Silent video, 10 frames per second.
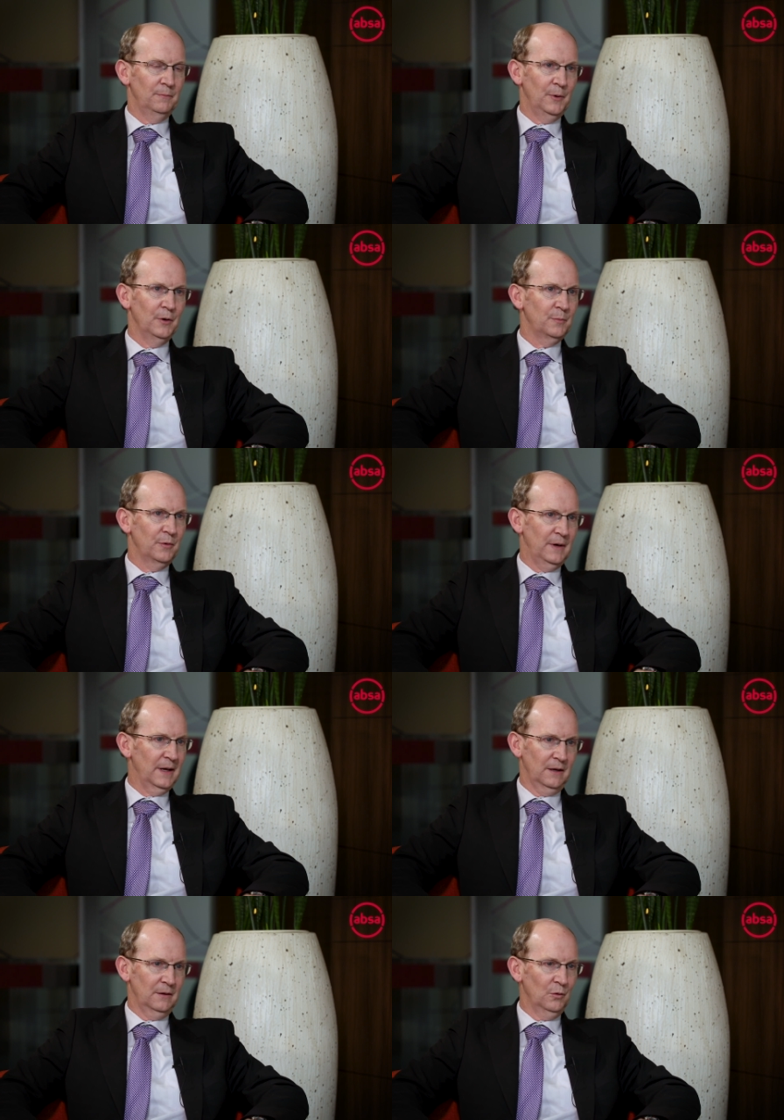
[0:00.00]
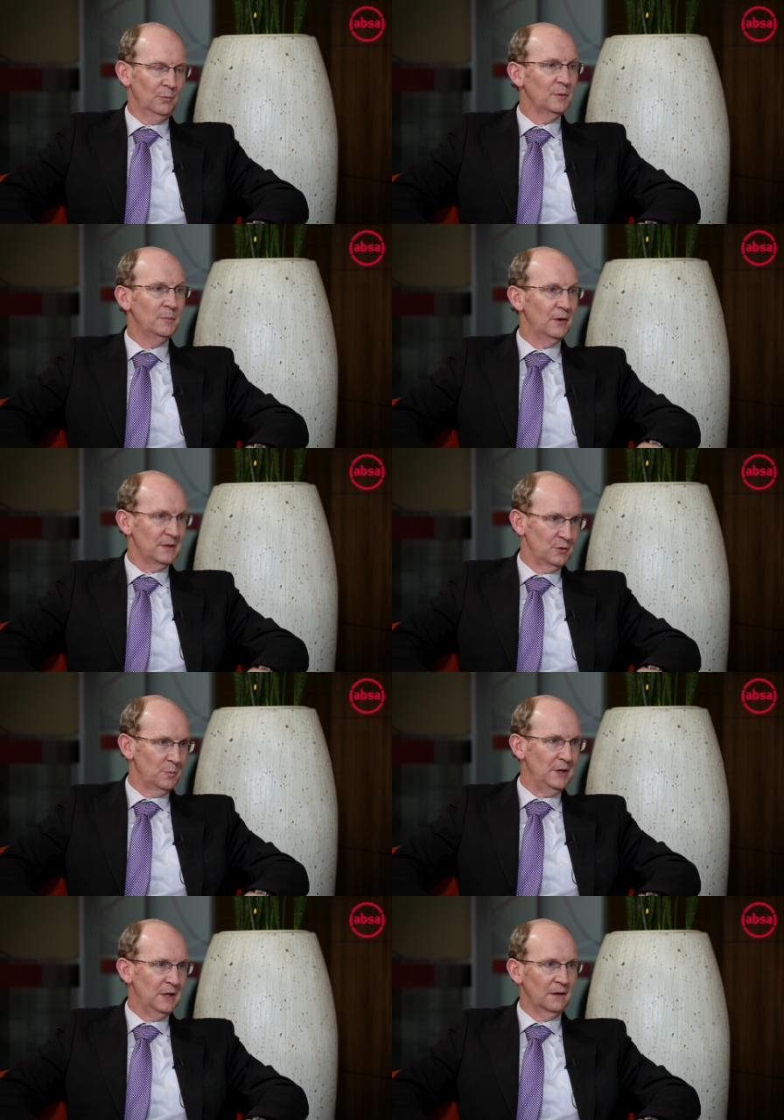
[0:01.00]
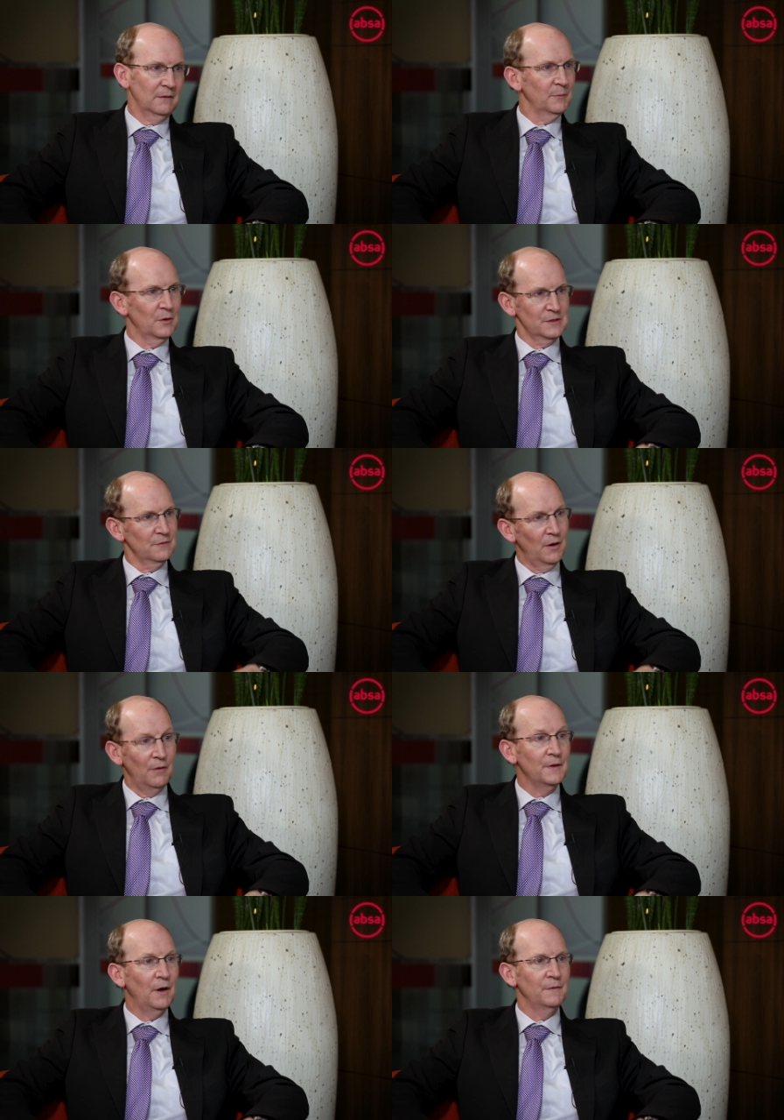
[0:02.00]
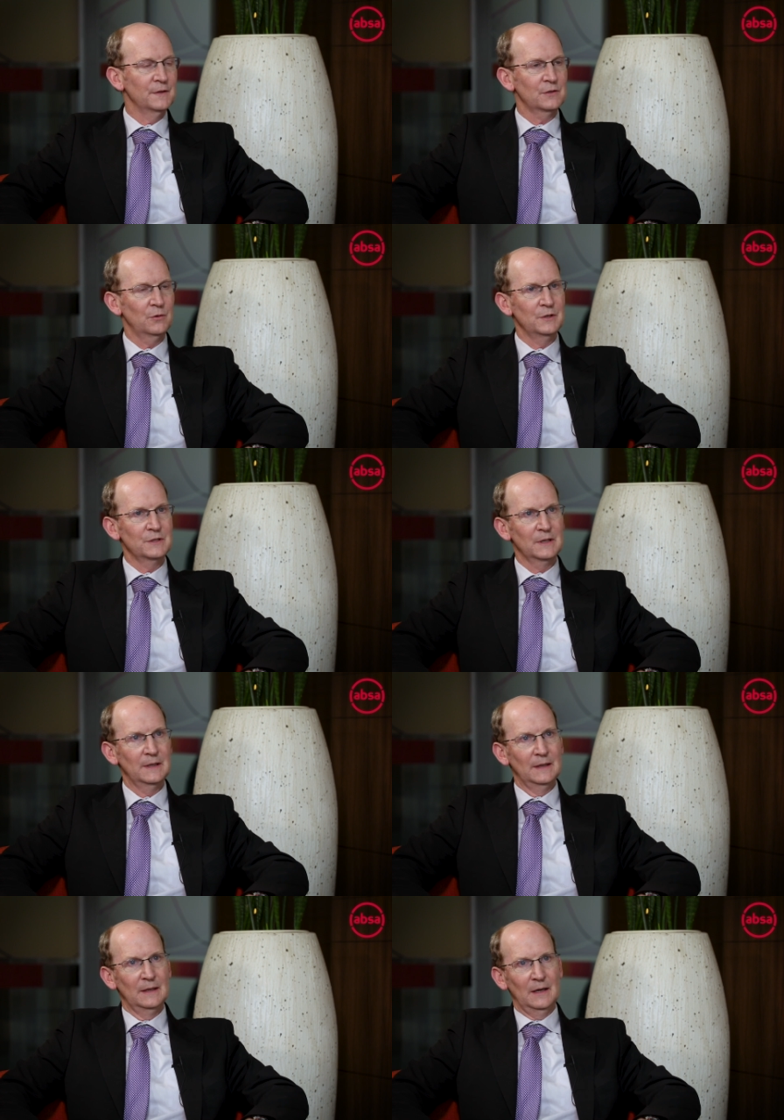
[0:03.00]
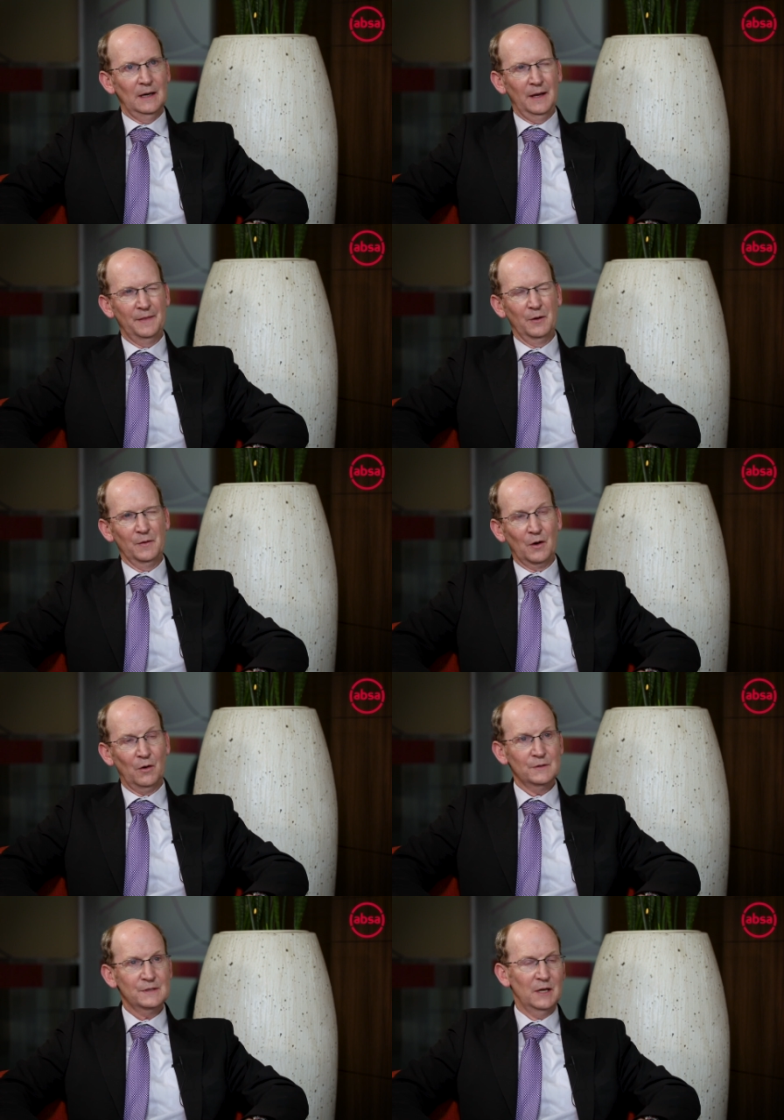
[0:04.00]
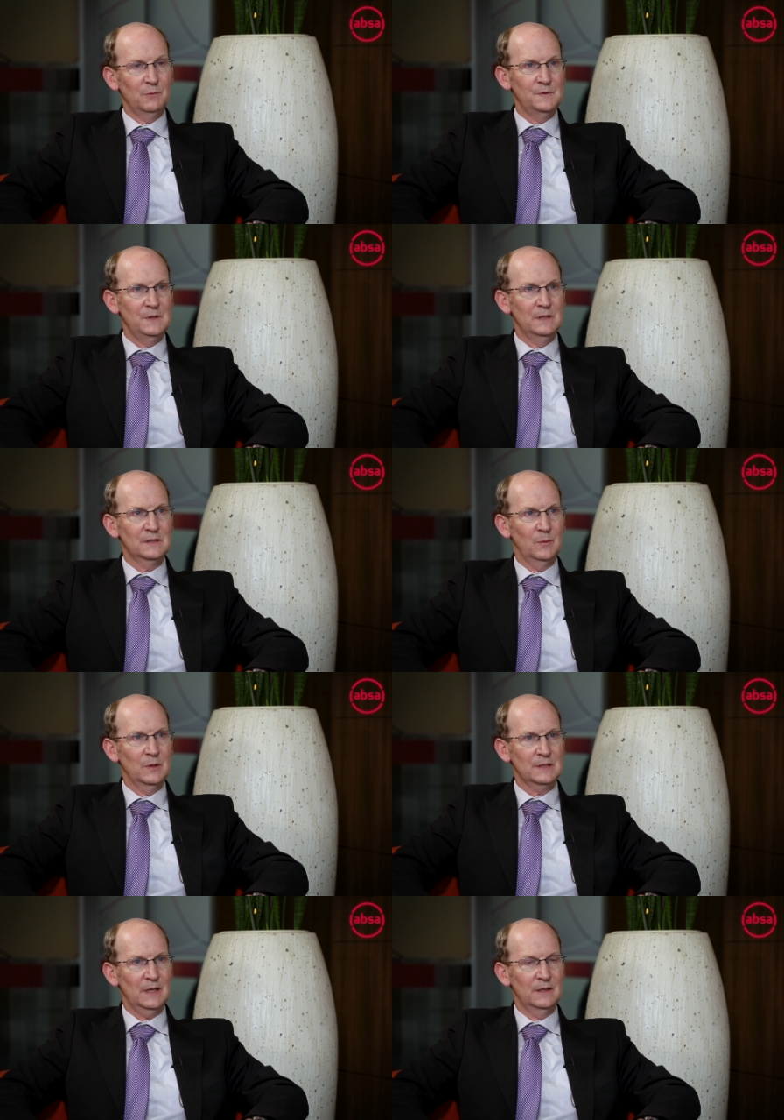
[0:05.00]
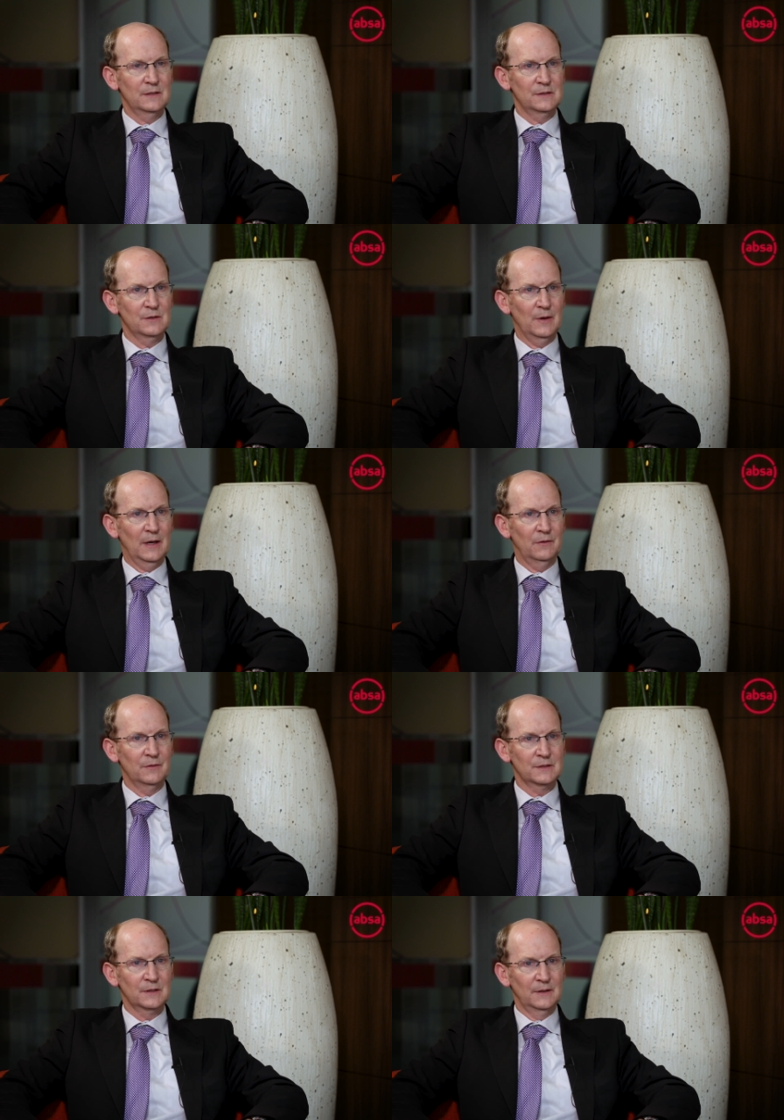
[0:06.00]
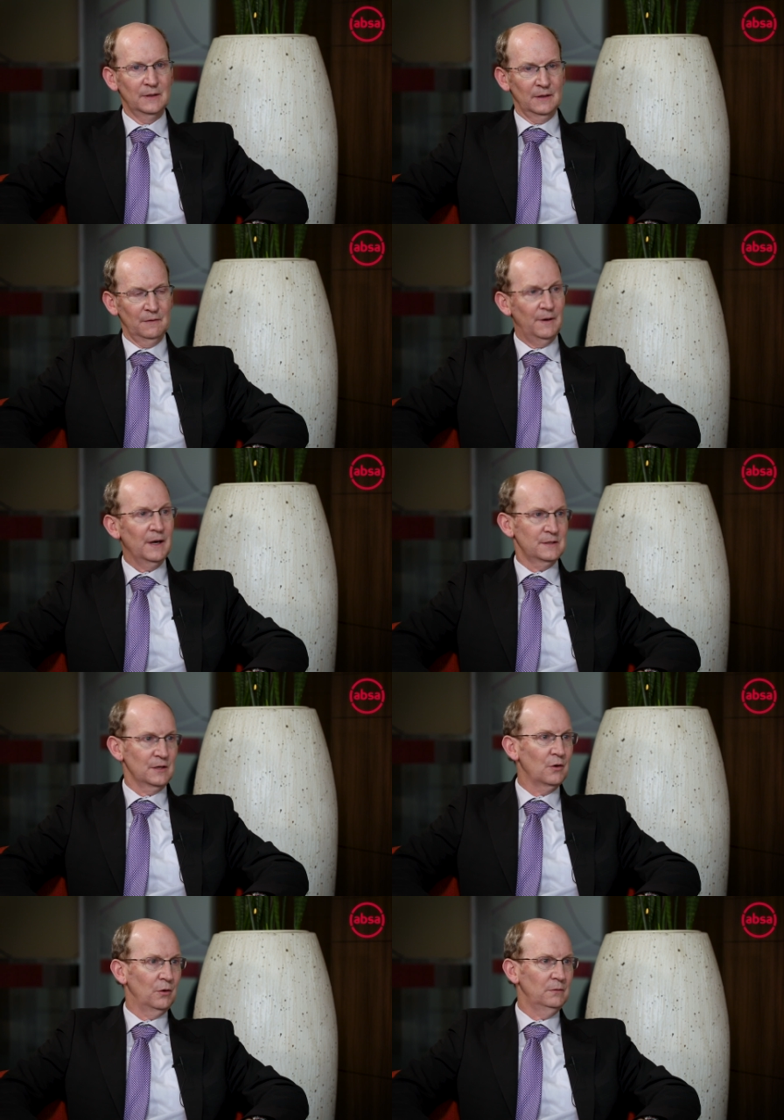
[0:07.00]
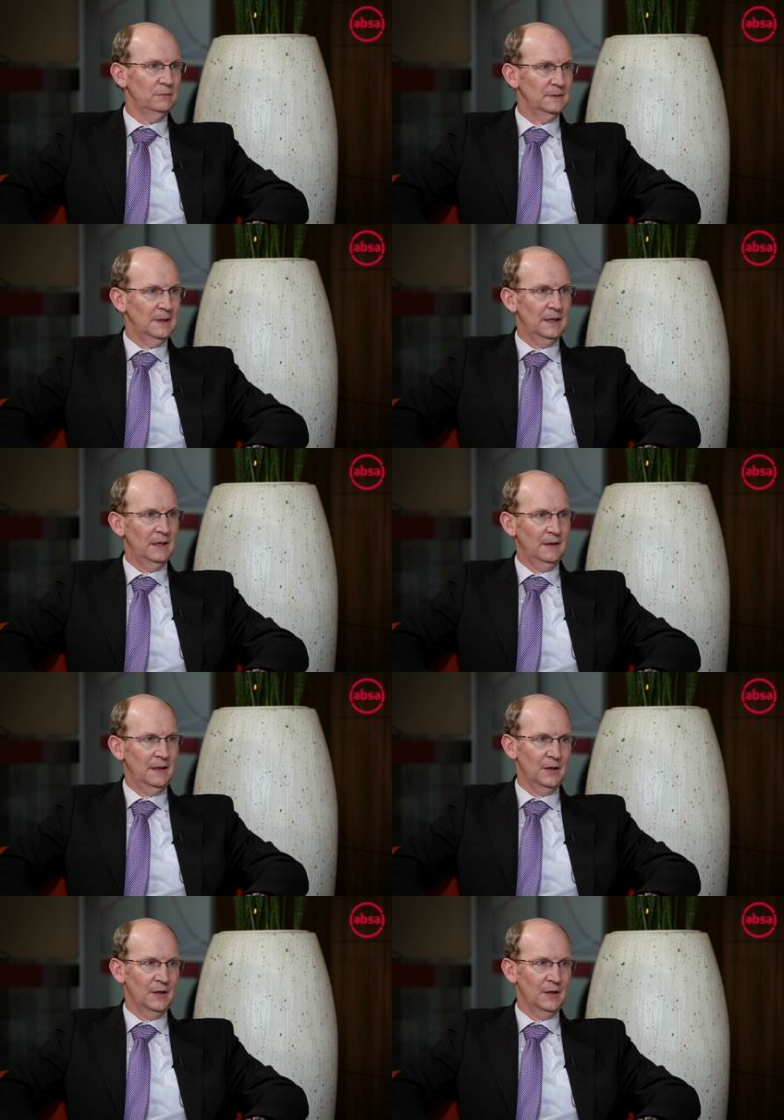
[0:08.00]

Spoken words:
both providing your mid-merit and your peaking because of the storage. I think on the coal side, we've seen some of the challenges around financing coal and